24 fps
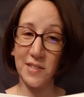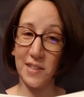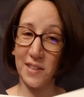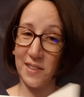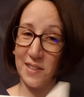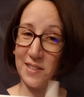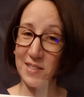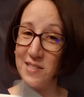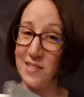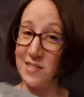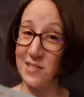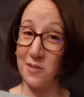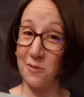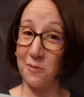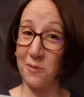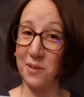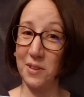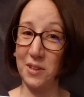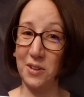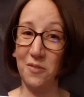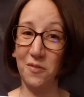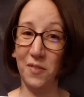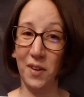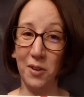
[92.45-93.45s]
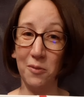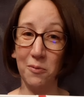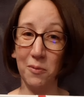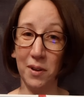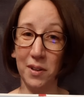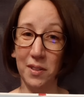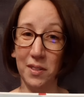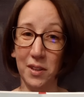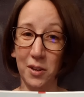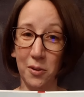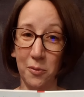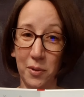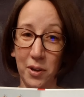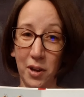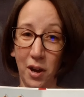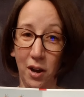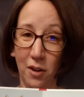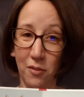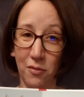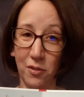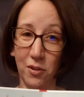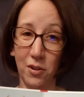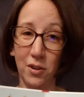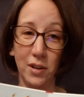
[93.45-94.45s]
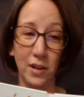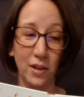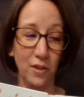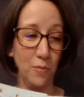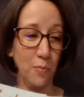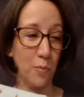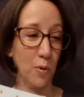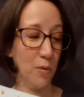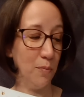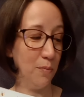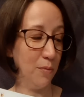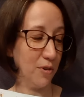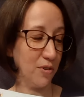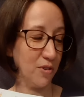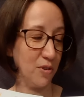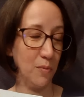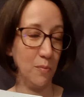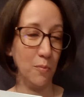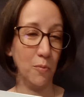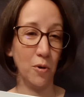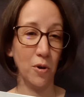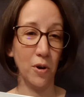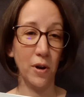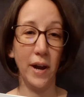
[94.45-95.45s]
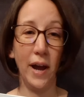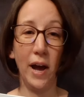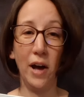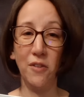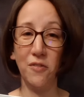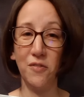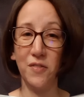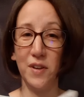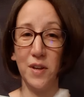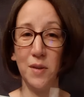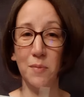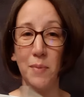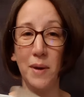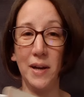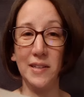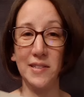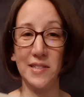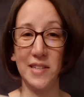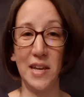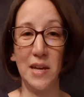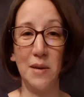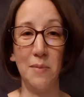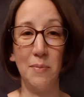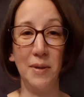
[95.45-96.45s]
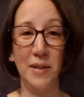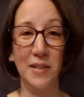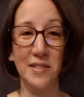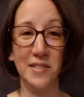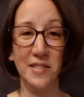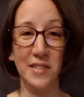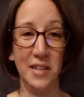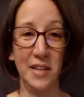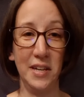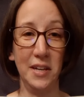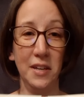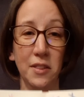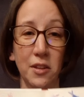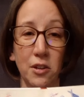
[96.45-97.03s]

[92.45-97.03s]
like this is a really fun one that we offer at Usborne Books and More, Alfie and Bet's ABC.